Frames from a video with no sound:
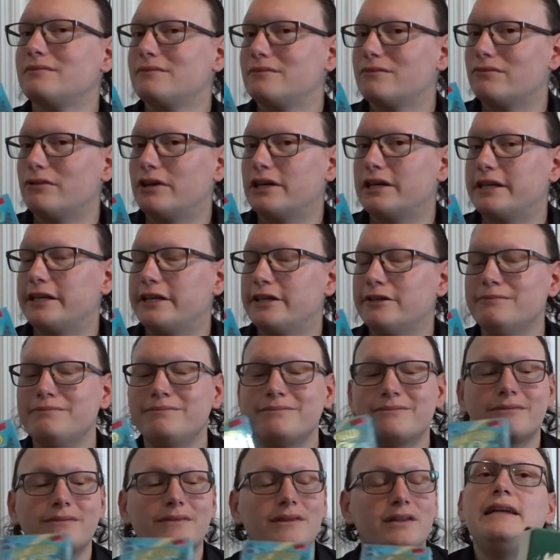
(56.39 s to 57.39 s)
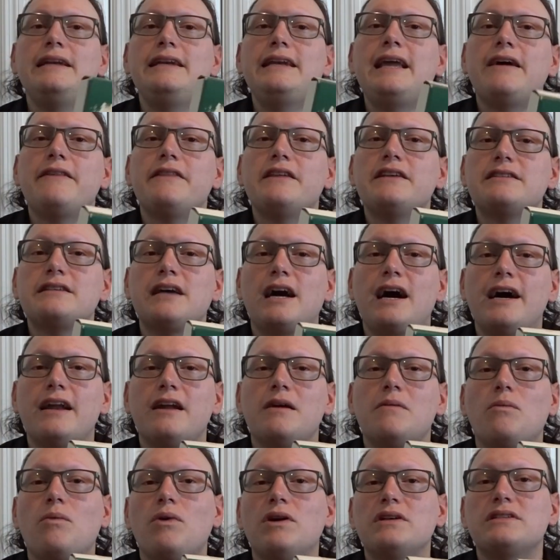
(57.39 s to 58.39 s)
Right here. Now this
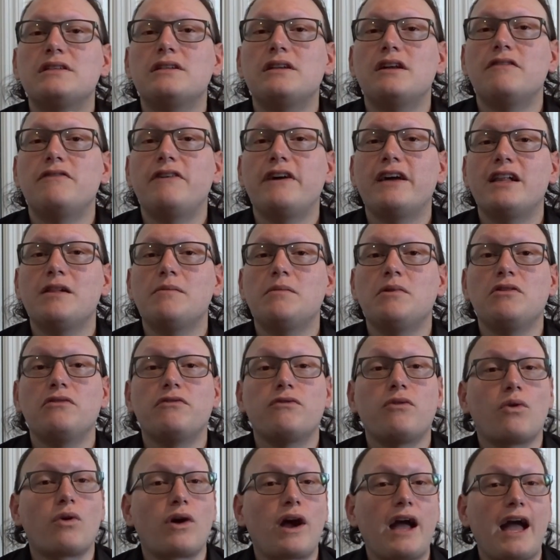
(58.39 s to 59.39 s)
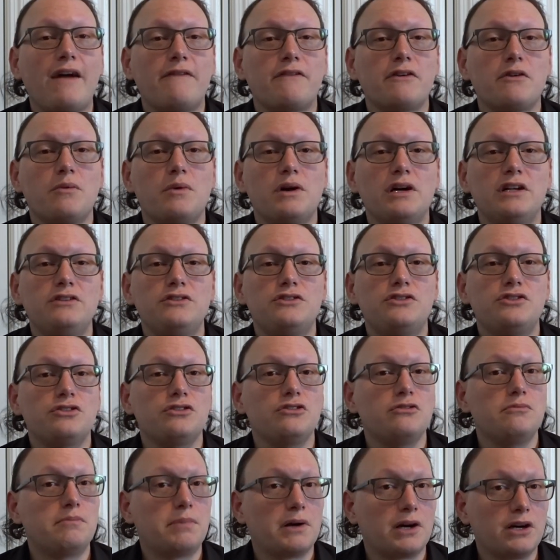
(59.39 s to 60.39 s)
item wasn't available for everyone
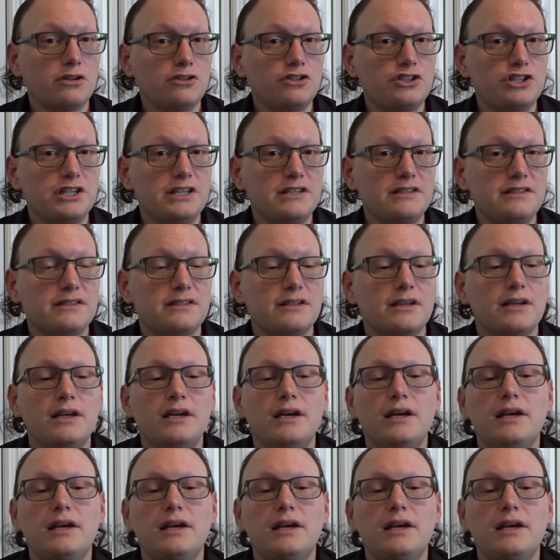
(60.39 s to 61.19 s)
to purchase.